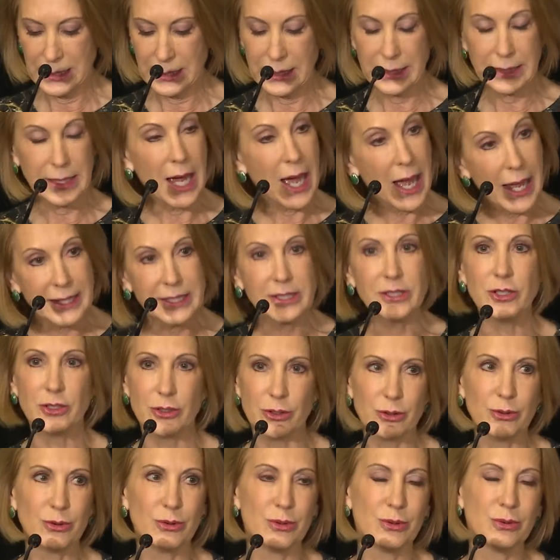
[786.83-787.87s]
And I
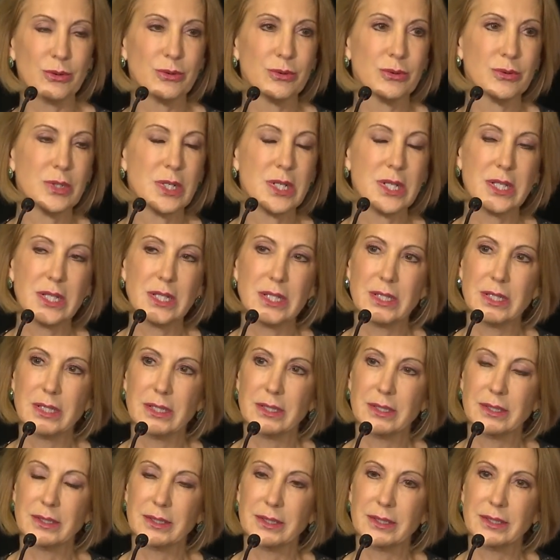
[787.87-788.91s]
knew
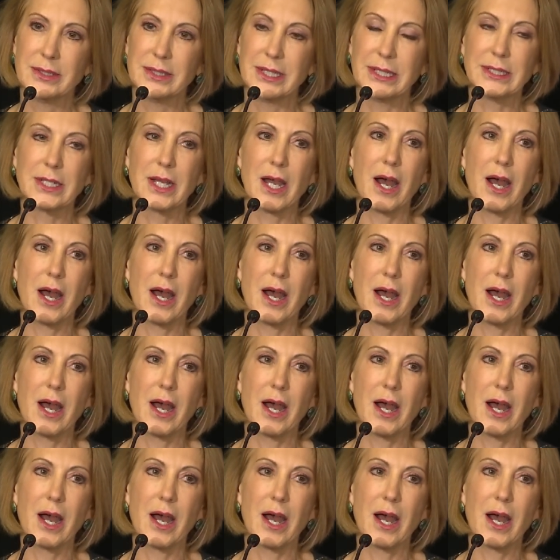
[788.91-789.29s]
that